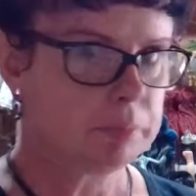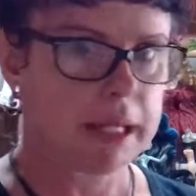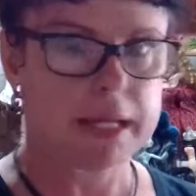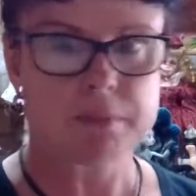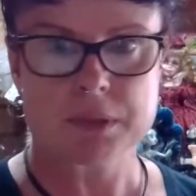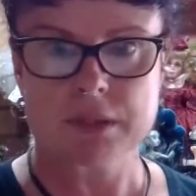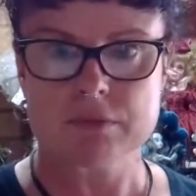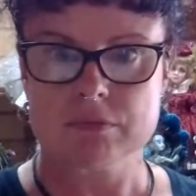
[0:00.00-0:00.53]

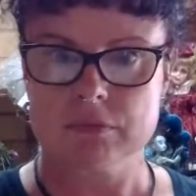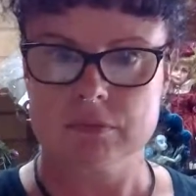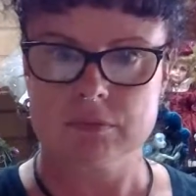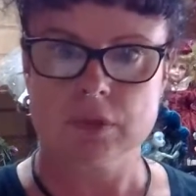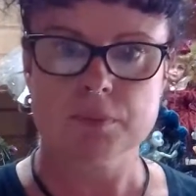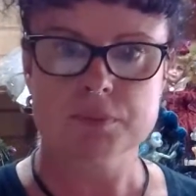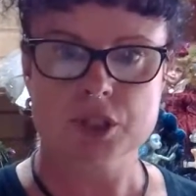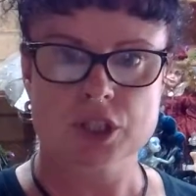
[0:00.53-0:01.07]
payment
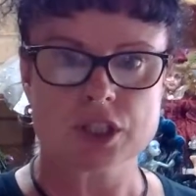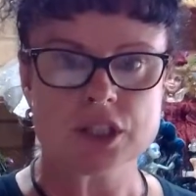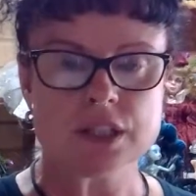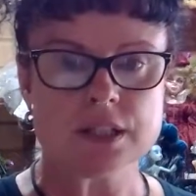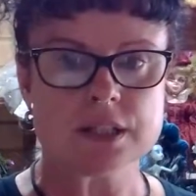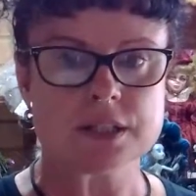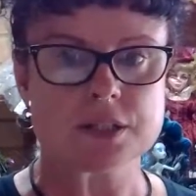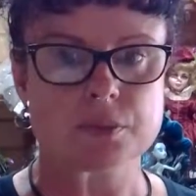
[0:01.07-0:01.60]

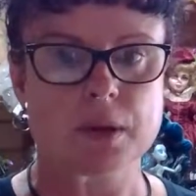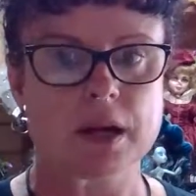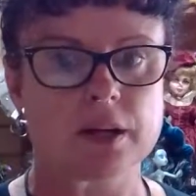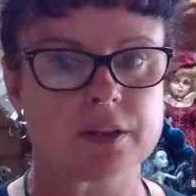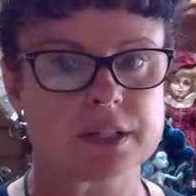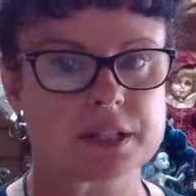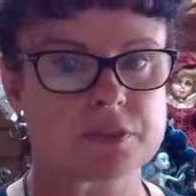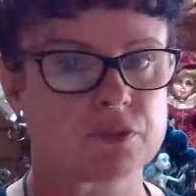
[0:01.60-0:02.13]
option as well.
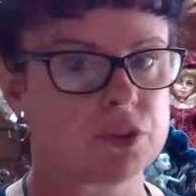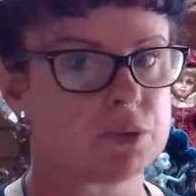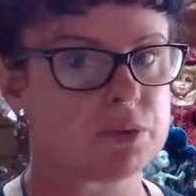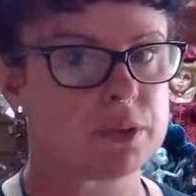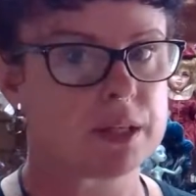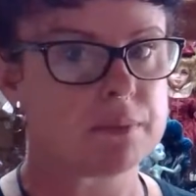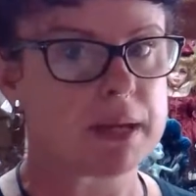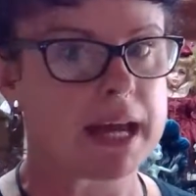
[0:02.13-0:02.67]
There's a few
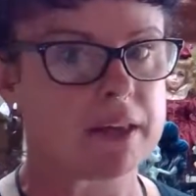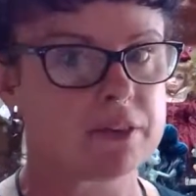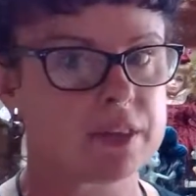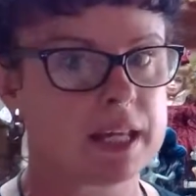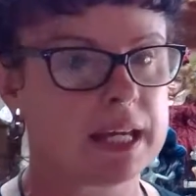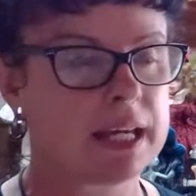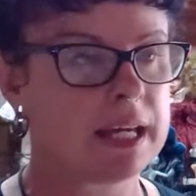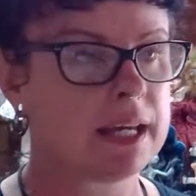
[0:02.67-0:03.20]
of them out
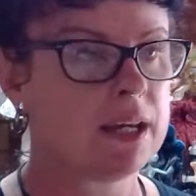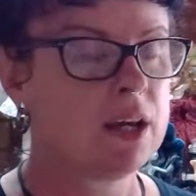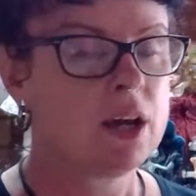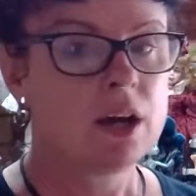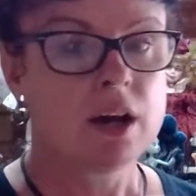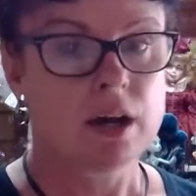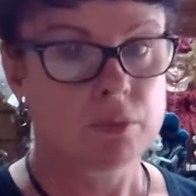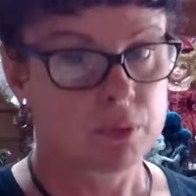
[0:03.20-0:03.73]
there.
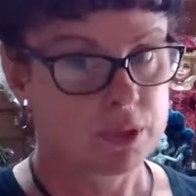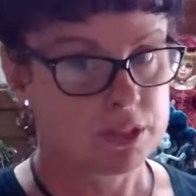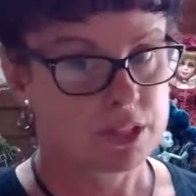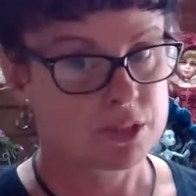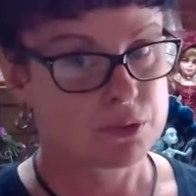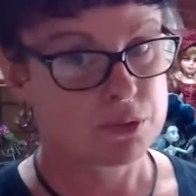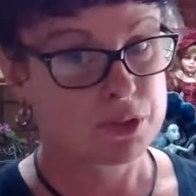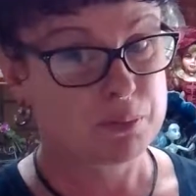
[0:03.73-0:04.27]
I won't
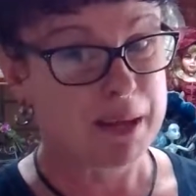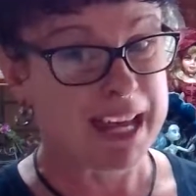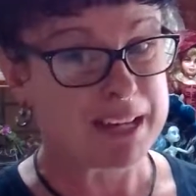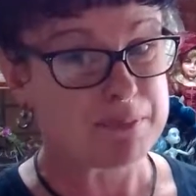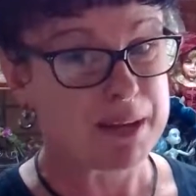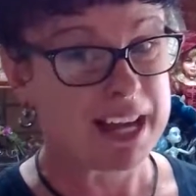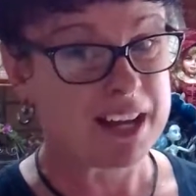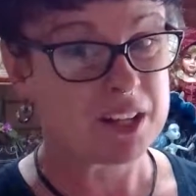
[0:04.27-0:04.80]
deal with
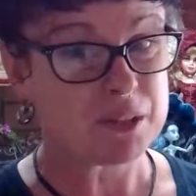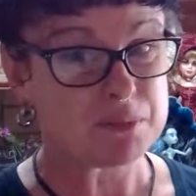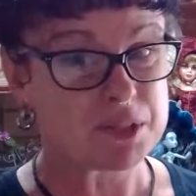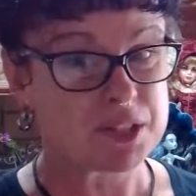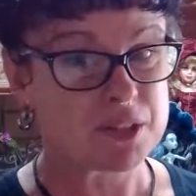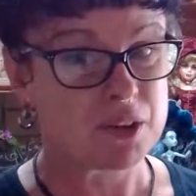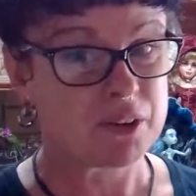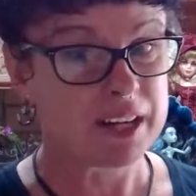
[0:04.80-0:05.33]
PayPal, I'm
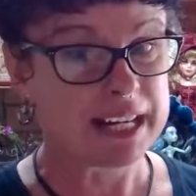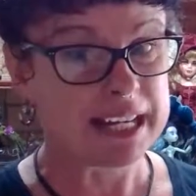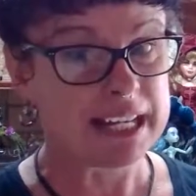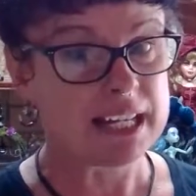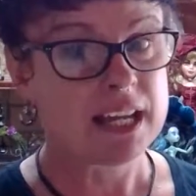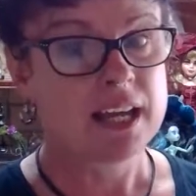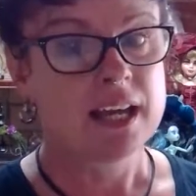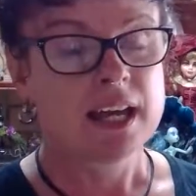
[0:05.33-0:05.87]

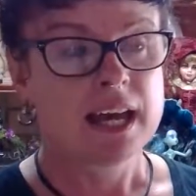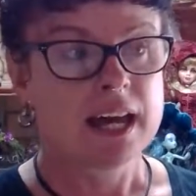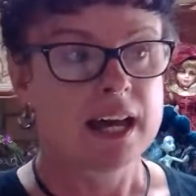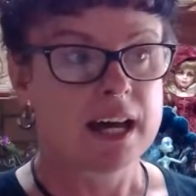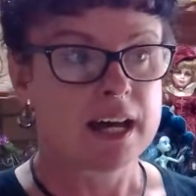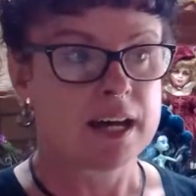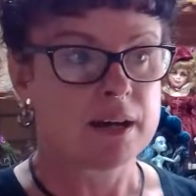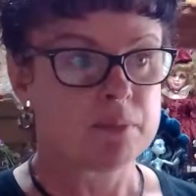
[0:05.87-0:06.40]
sorry.
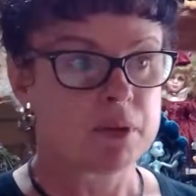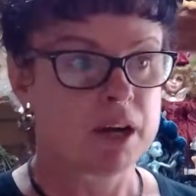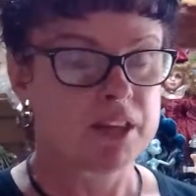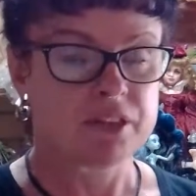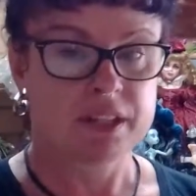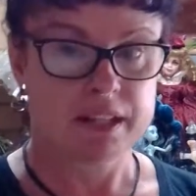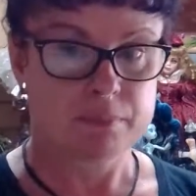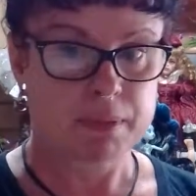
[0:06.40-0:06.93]
I
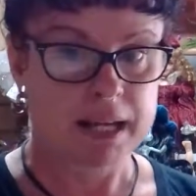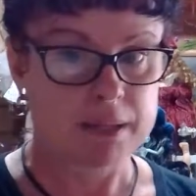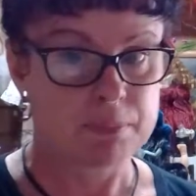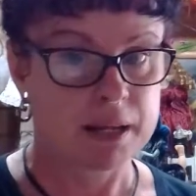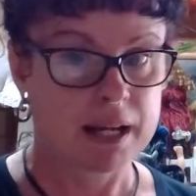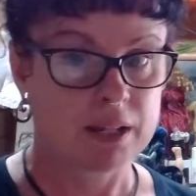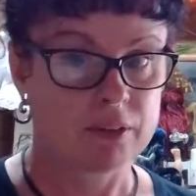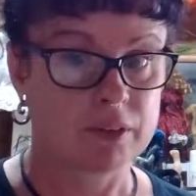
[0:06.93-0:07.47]
think
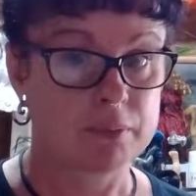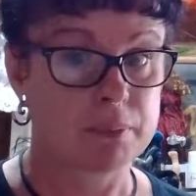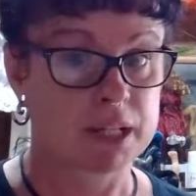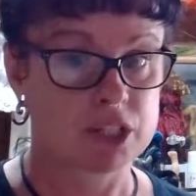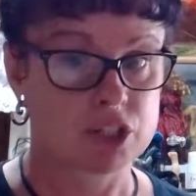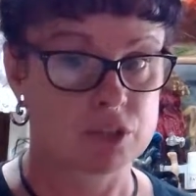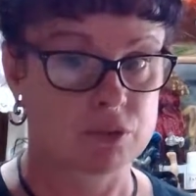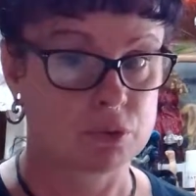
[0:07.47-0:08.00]
PayPal are a
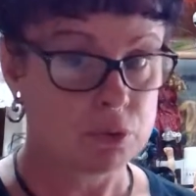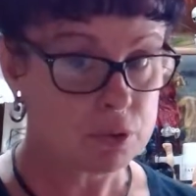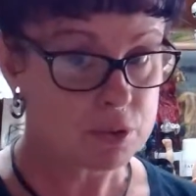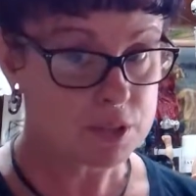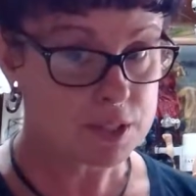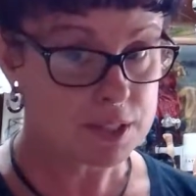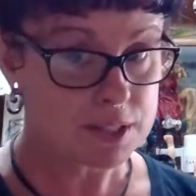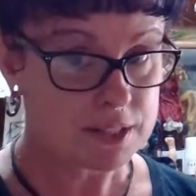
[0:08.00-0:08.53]
bunch of
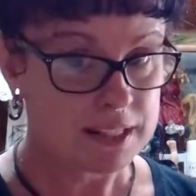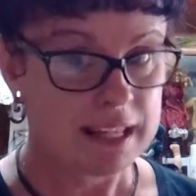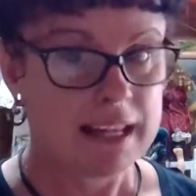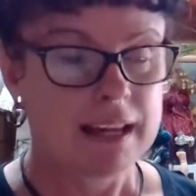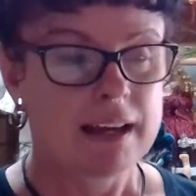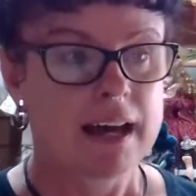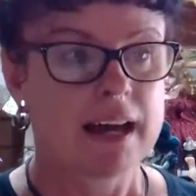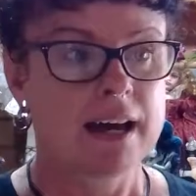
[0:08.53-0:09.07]
crooks.
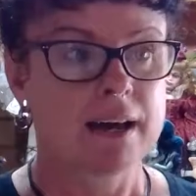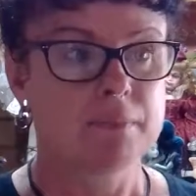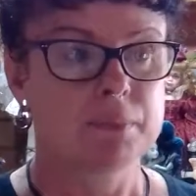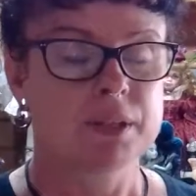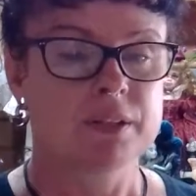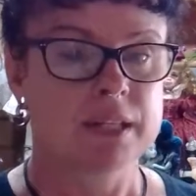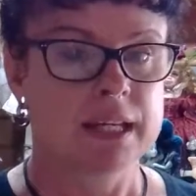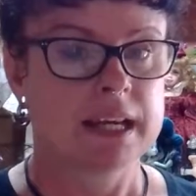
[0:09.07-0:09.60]

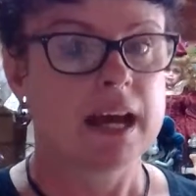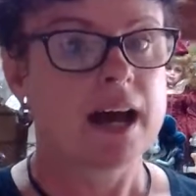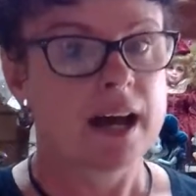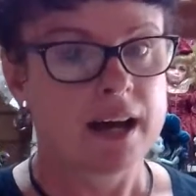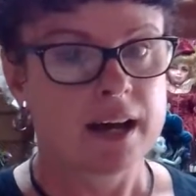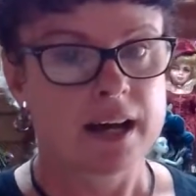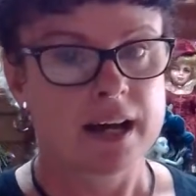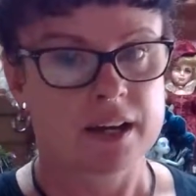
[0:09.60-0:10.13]
But there
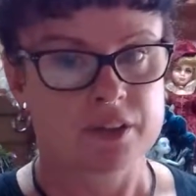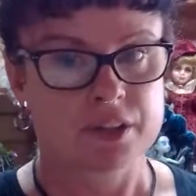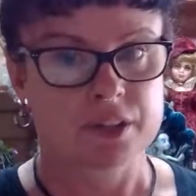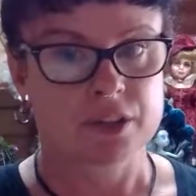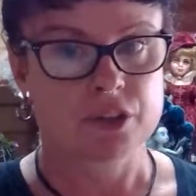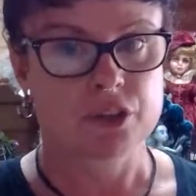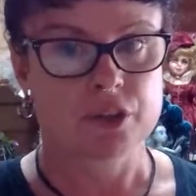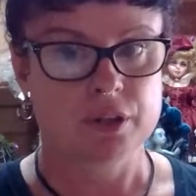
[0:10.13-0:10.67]
are
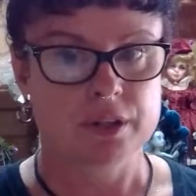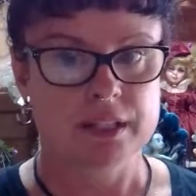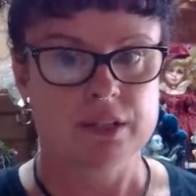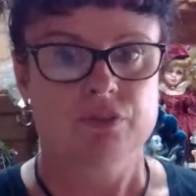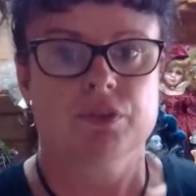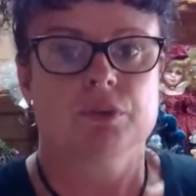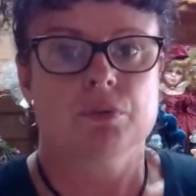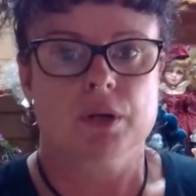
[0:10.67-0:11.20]
other,
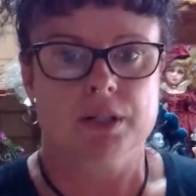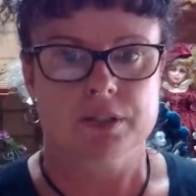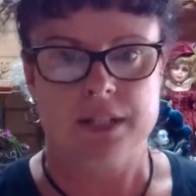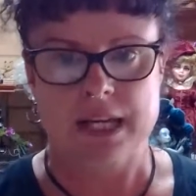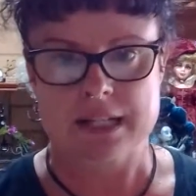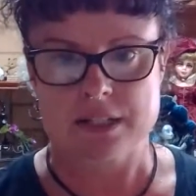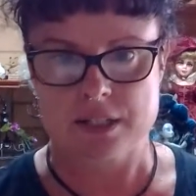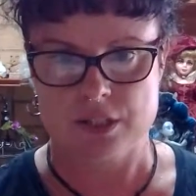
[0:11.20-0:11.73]
if you want
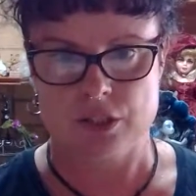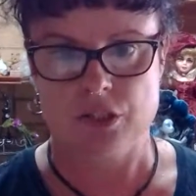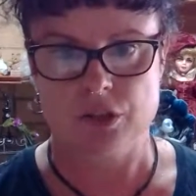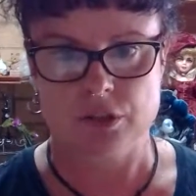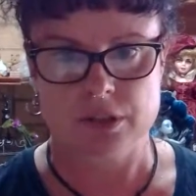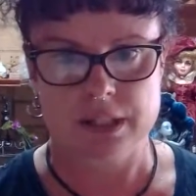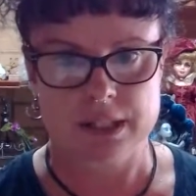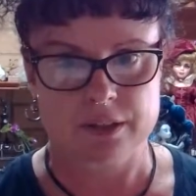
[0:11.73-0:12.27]
that
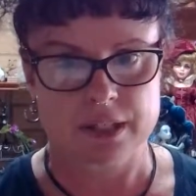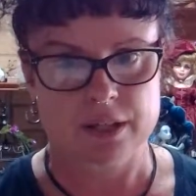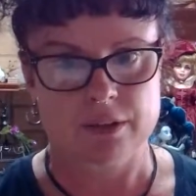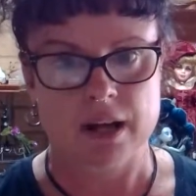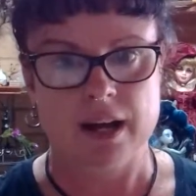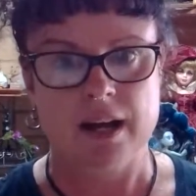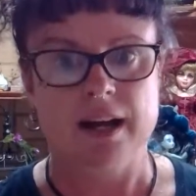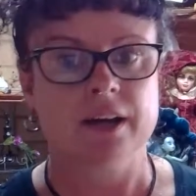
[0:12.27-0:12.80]
security, there
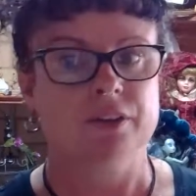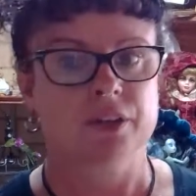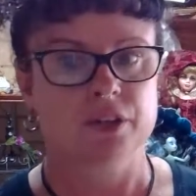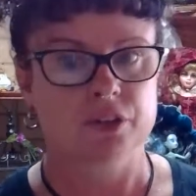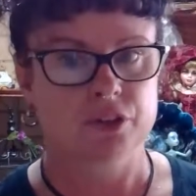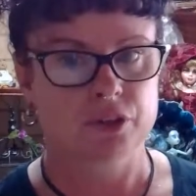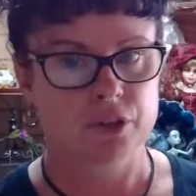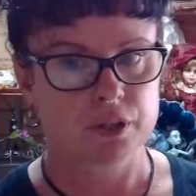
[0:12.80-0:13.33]
are
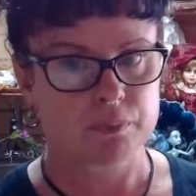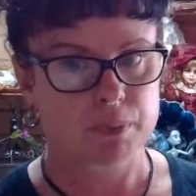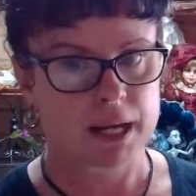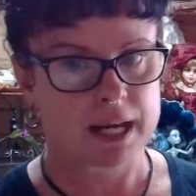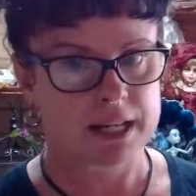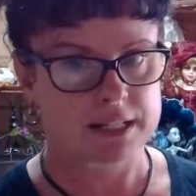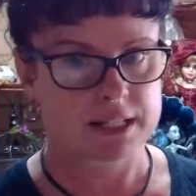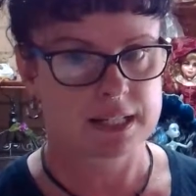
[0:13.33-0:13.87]
other
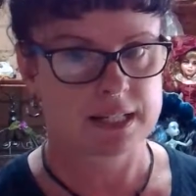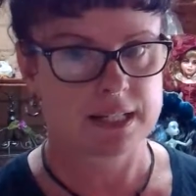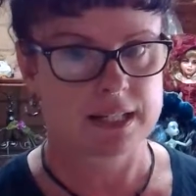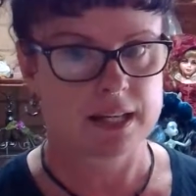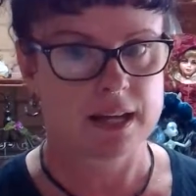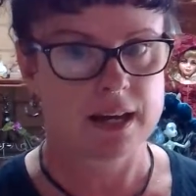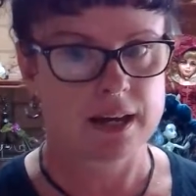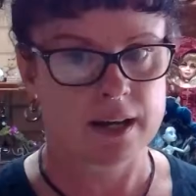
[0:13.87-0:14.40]

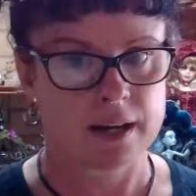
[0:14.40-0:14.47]
third-party